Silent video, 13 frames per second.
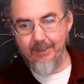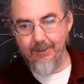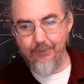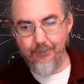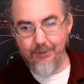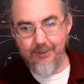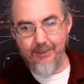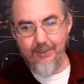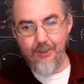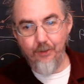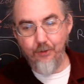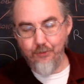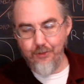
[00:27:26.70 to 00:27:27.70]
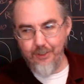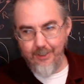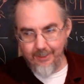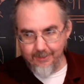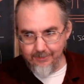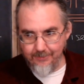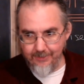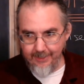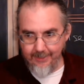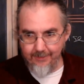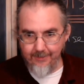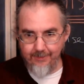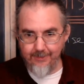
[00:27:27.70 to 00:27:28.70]
really the only
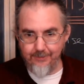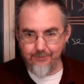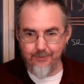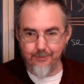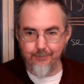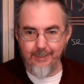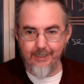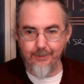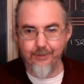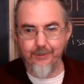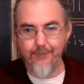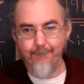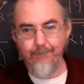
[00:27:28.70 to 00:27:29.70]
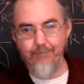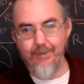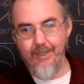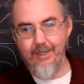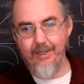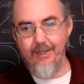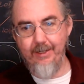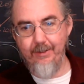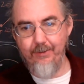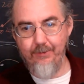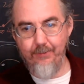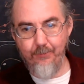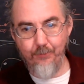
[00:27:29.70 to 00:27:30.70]
unscathed industrial power,
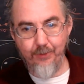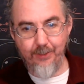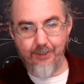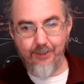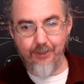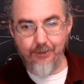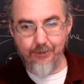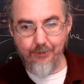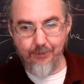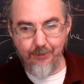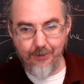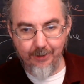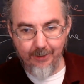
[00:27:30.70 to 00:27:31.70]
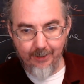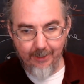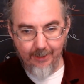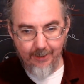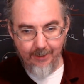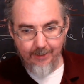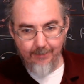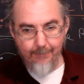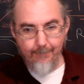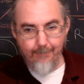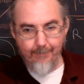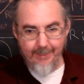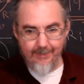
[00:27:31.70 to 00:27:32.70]
and with a huge,
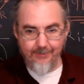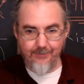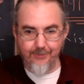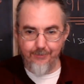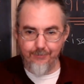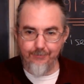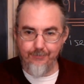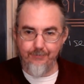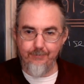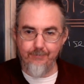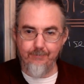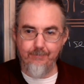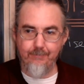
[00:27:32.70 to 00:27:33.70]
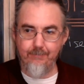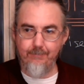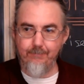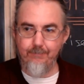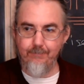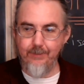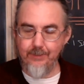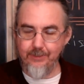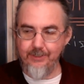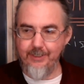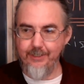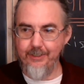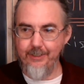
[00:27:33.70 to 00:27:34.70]
massive
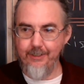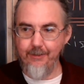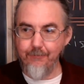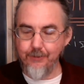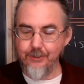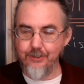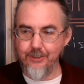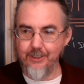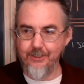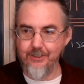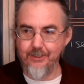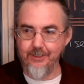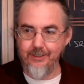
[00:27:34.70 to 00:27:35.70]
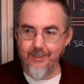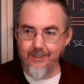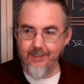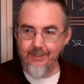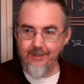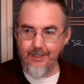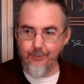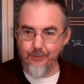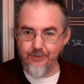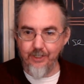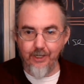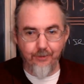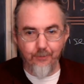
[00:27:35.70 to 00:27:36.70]
military infrastructure that
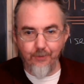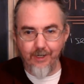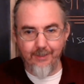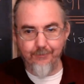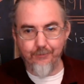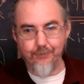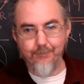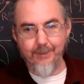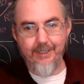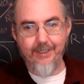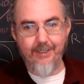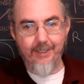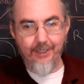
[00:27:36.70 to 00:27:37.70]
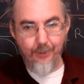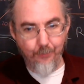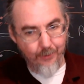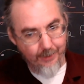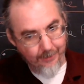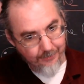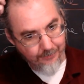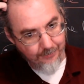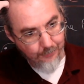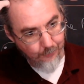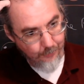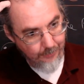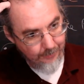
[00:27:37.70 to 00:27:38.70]
was unrivaled by anyone else in
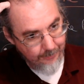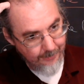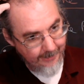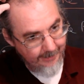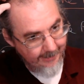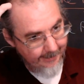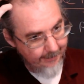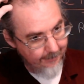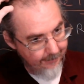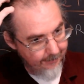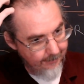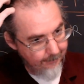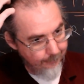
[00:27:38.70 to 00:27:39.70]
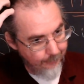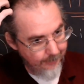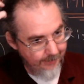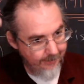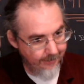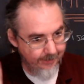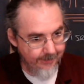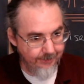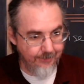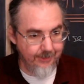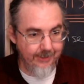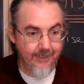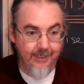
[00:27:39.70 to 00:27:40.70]
the world at that point in our
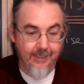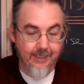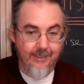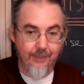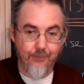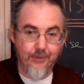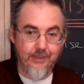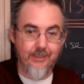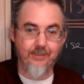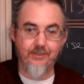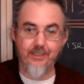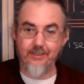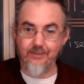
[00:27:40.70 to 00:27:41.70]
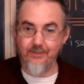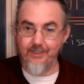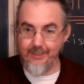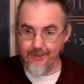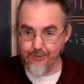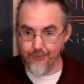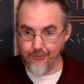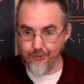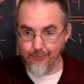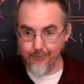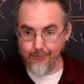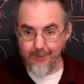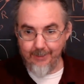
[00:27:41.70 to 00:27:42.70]
history, that really set the stage for
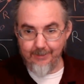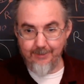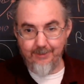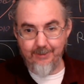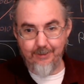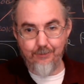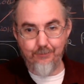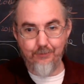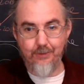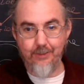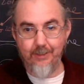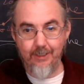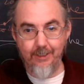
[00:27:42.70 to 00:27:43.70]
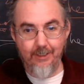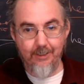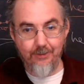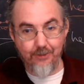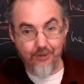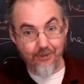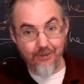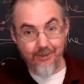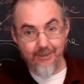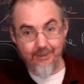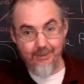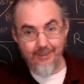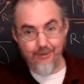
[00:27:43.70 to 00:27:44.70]
global politics for
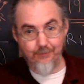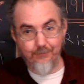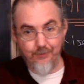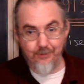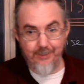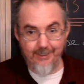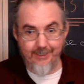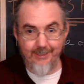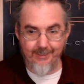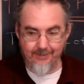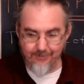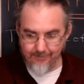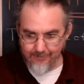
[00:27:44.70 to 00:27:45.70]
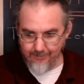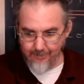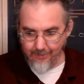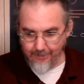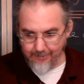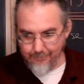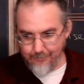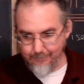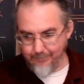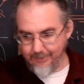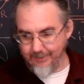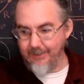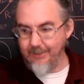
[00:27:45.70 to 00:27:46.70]
certainly the next few decades, and
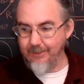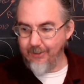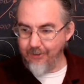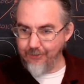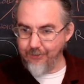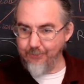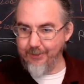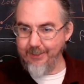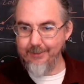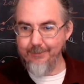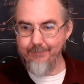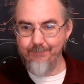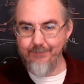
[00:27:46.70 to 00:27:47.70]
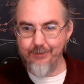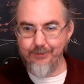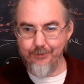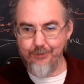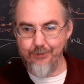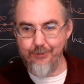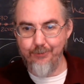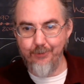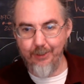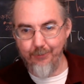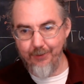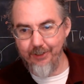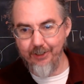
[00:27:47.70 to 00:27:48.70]
arguably all the way up through
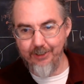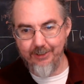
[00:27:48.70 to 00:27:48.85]
where we are